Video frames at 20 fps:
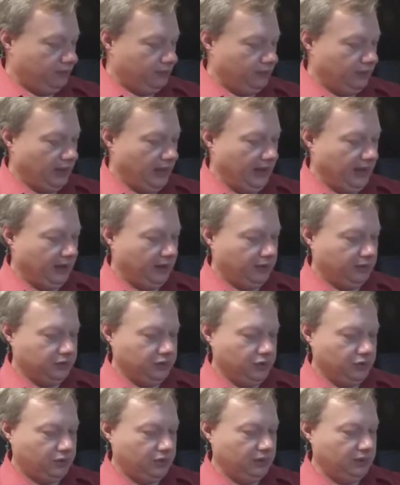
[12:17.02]
Now,
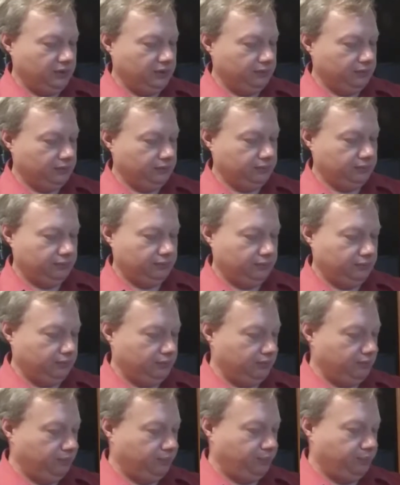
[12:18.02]
you can
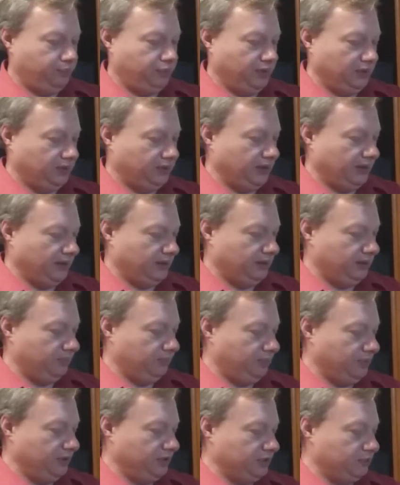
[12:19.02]
put
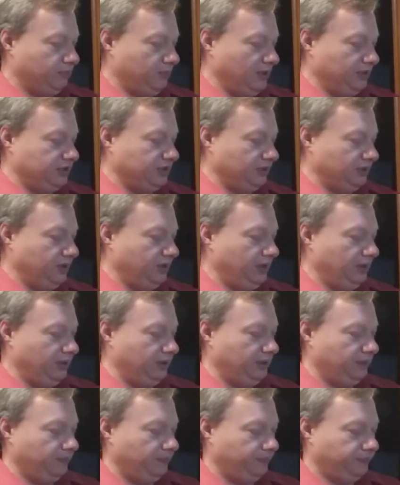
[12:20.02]
as much on
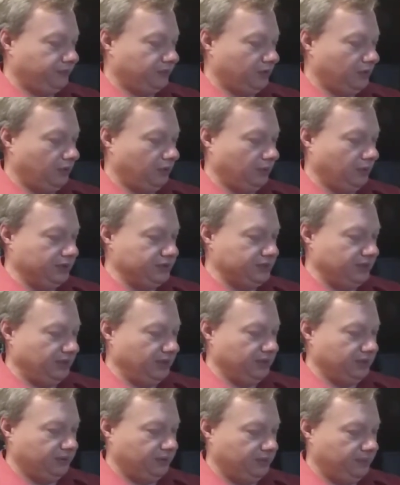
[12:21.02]
here or as
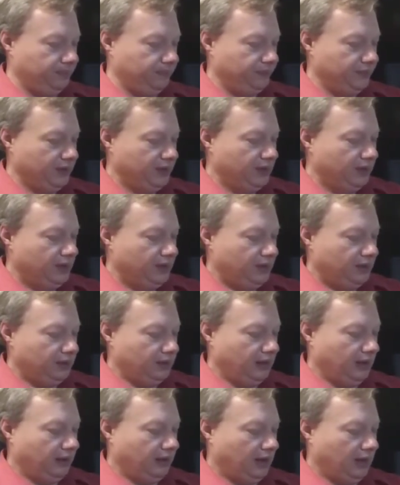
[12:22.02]
little.
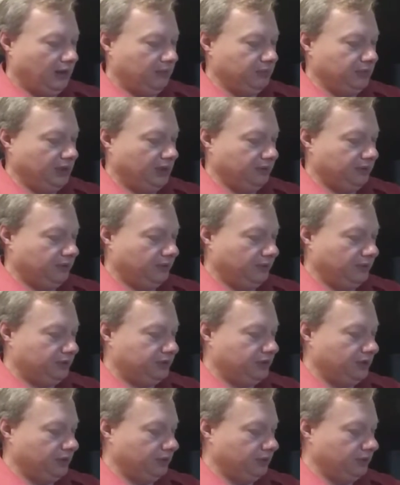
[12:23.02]
Now, I'm not going
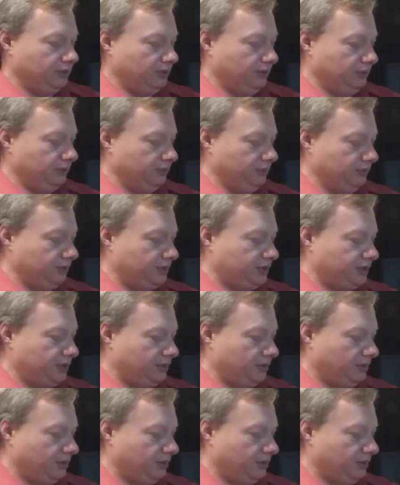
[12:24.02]
to use